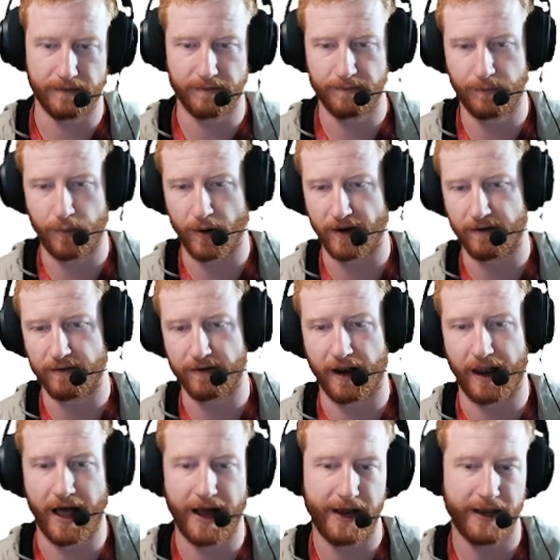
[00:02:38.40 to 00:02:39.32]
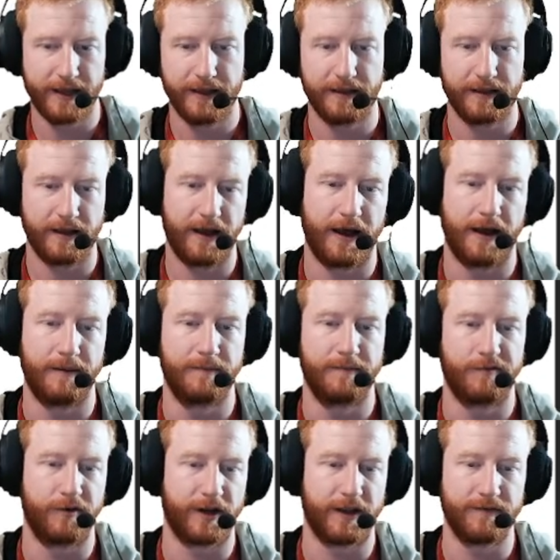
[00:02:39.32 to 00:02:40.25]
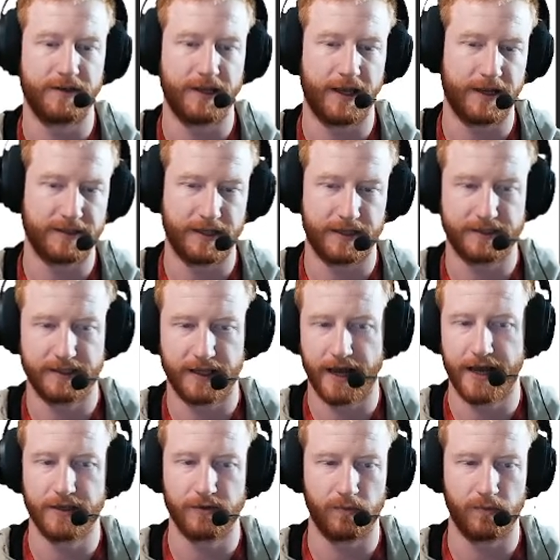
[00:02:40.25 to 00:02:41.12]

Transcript: point lie for a given data set size.